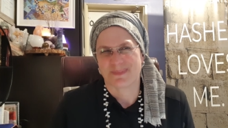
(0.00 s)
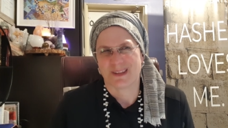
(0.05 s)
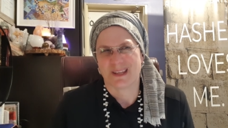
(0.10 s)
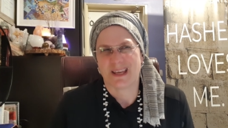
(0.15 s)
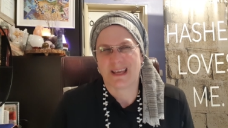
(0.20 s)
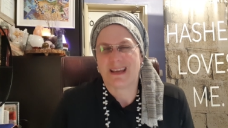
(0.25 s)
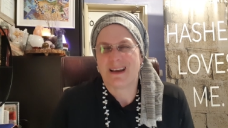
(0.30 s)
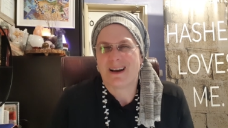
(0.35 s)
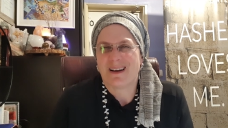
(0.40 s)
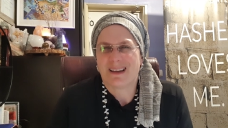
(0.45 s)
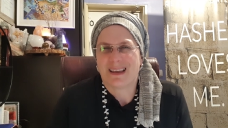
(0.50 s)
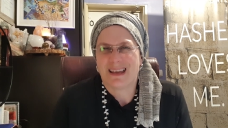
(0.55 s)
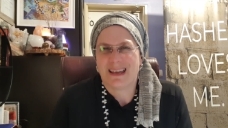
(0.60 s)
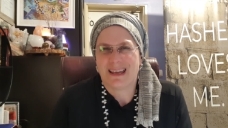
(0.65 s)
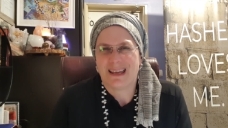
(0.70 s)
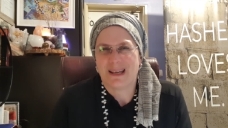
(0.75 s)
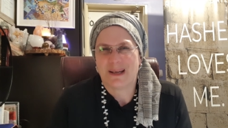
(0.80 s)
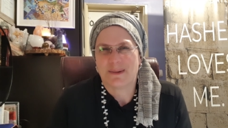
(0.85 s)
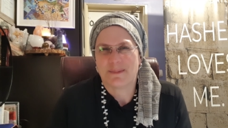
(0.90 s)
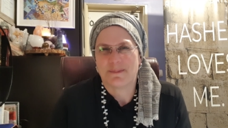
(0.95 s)
the
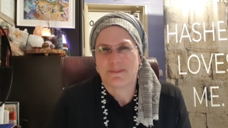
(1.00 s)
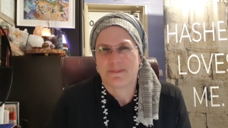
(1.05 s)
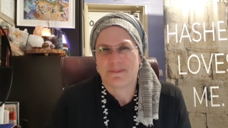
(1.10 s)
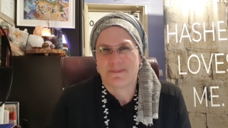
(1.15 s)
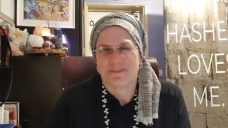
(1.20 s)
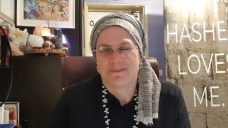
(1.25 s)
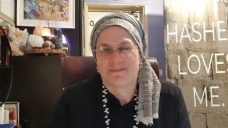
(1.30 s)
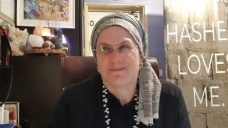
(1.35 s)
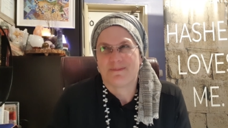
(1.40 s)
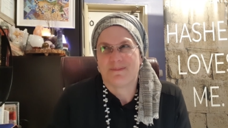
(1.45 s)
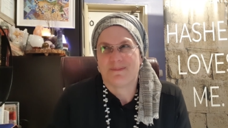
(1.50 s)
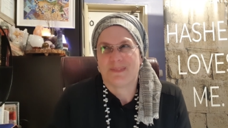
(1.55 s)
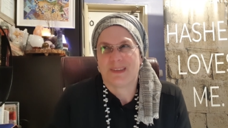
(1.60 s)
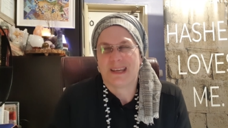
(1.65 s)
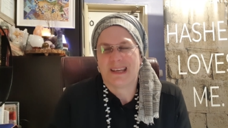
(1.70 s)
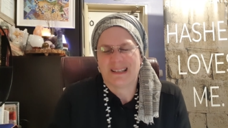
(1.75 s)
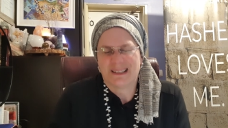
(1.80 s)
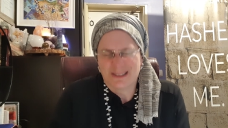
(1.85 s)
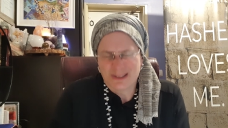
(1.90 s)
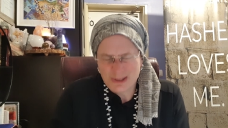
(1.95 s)
yucky,
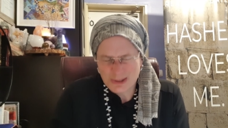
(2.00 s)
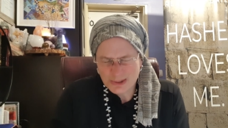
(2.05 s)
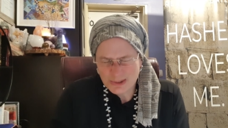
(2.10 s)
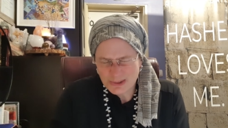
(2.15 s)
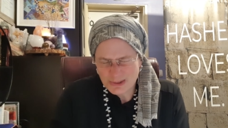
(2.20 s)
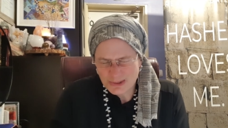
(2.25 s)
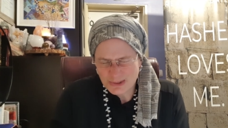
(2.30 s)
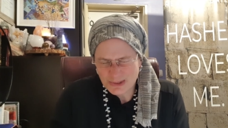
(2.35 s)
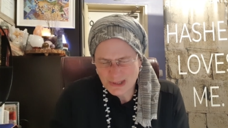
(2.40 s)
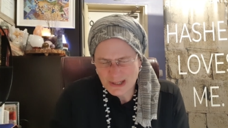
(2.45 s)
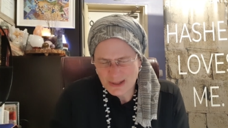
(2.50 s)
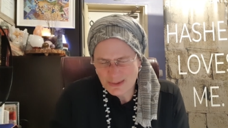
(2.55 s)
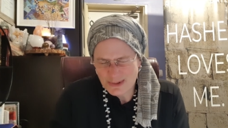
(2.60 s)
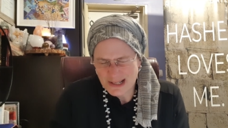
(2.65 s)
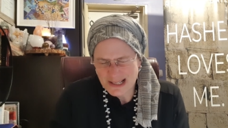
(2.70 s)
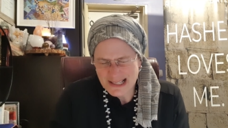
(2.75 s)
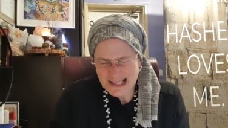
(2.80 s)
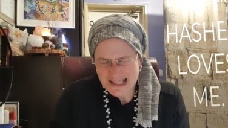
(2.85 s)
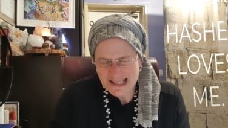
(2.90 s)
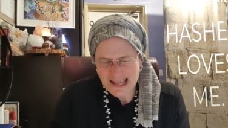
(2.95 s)
the, ooh, I don't
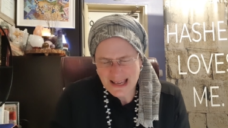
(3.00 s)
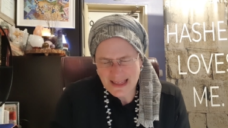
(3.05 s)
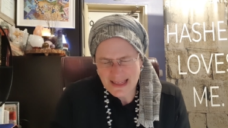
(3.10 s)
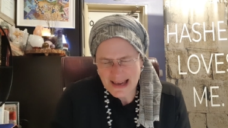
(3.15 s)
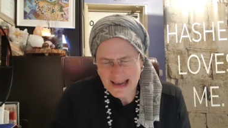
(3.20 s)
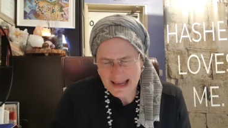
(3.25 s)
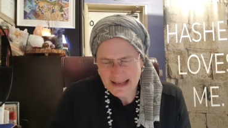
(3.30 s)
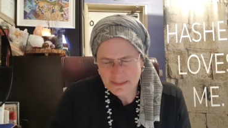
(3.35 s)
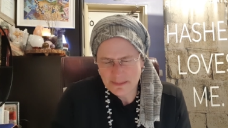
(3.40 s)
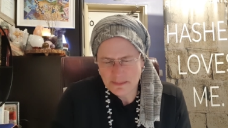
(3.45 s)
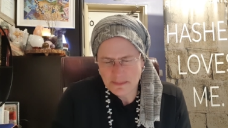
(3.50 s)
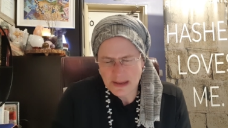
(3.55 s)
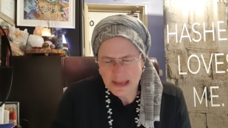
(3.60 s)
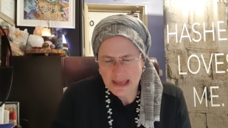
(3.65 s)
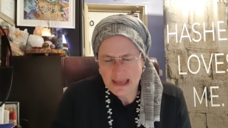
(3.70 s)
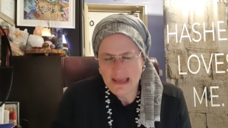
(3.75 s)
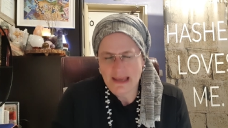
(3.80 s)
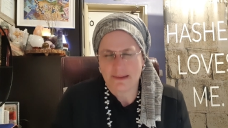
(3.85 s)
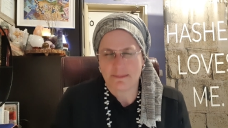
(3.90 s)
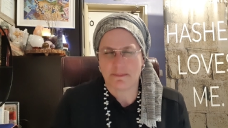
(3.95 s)
want to see that in
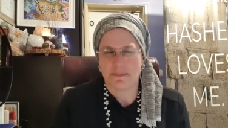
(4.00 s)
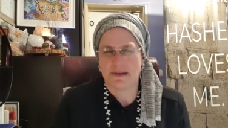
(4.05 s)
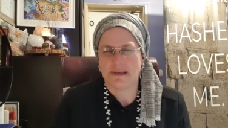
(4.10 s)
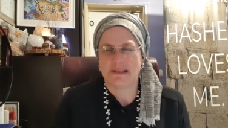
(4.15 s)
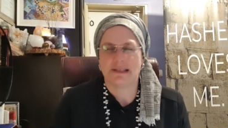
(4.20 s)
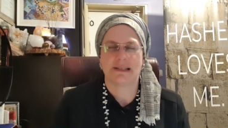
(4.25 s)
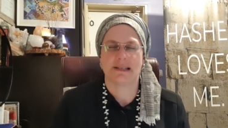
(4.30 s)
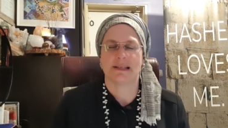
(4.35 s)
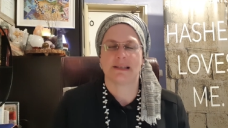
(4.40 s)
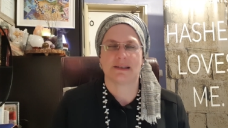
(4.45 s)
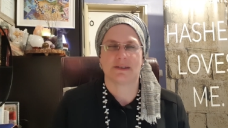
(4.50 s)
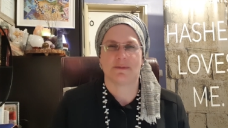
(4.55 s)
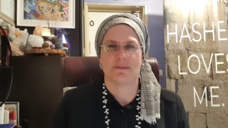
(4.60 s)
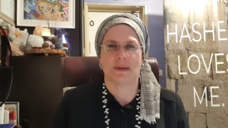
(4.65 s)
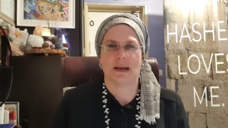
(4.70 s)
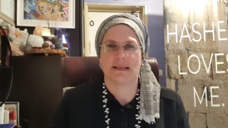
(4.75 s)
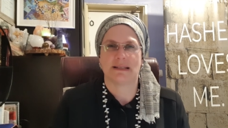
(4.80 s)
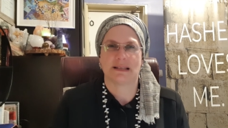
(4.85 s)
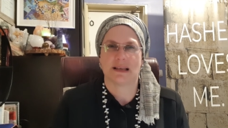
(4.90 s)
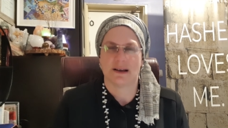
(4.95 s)
me, pieces of
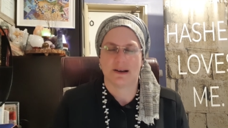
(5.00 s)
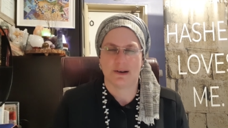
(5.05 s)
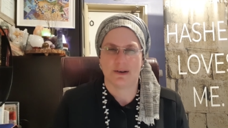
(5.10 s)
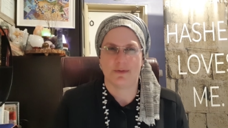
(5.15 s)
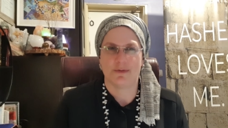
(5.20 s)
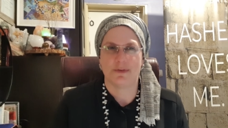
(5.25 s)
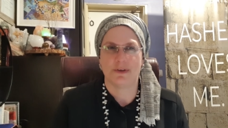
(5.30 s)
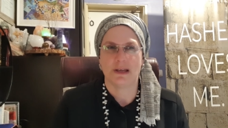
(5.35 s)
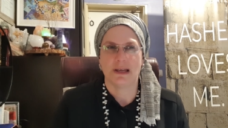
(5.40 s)
myself.